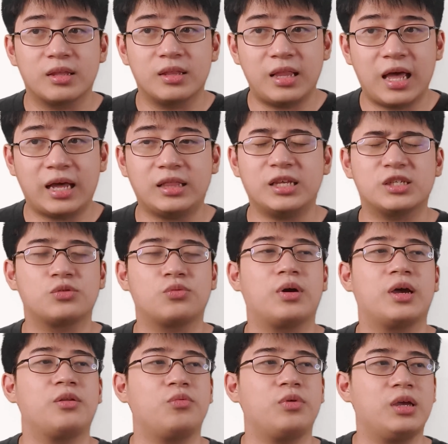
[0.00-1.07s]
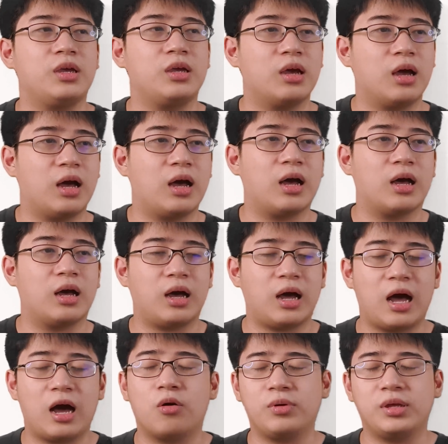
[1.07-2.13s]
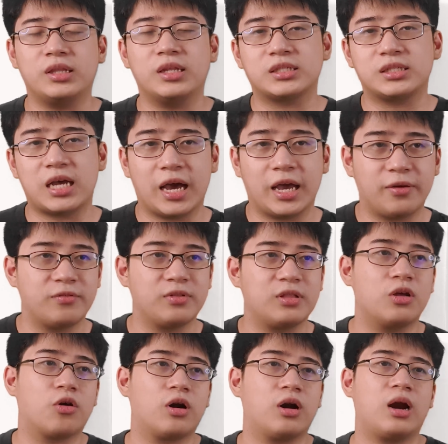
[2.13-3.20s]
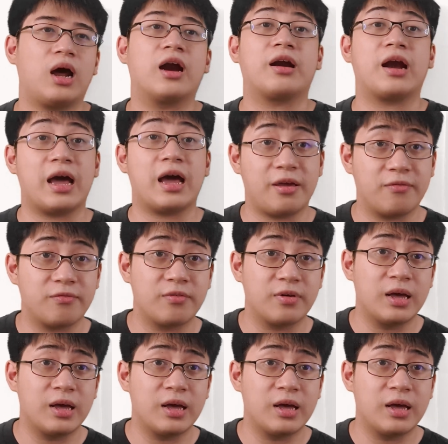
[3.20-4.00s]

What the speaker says: that is when we how we decide or arrive